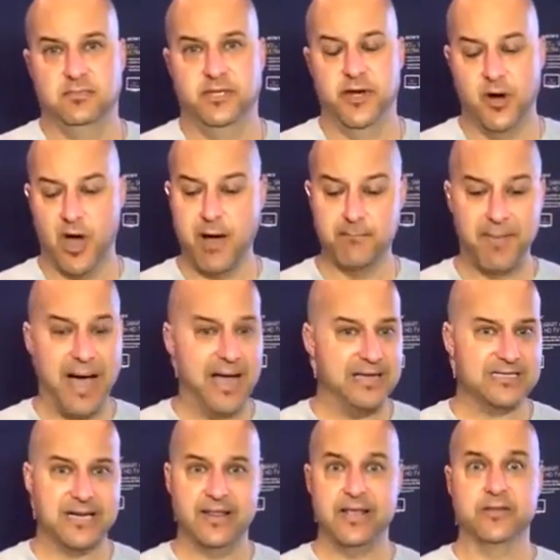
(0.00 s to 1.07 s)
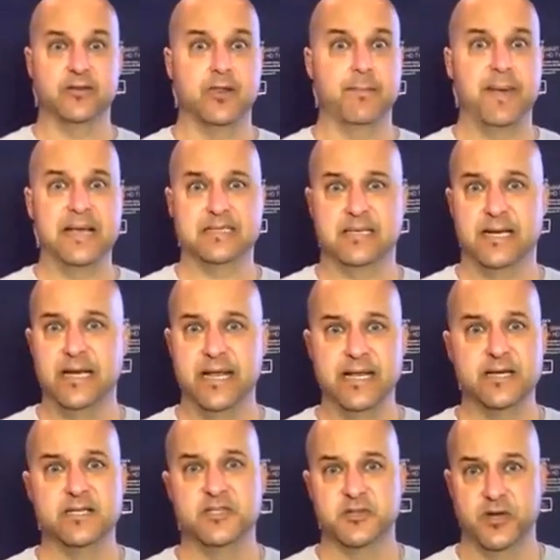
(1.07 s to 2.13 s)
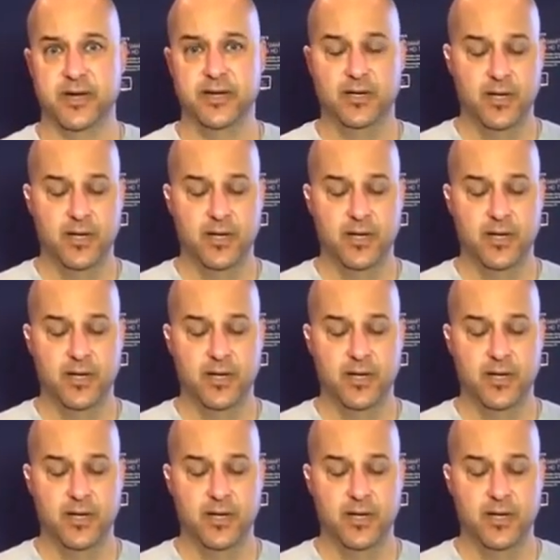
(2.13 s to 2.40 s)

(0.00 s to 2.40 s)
You know, I'm biased, I think they're the best in the industry.